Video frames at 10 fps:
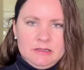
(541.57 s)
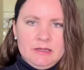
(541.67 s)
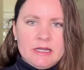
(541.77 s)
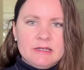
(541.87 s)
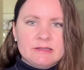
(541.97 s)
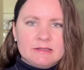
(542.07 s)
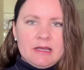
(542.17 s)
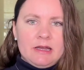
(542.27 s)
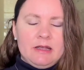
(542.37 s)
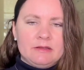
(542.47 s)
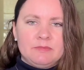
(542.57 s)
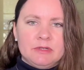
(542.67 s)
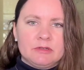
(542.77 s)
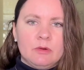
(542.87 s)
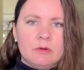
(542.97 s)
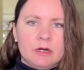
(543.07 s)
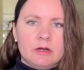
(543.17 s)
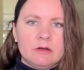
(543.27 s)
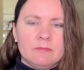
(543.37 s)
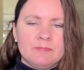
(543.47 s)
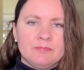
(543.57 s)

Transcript: Lettuce that has been torn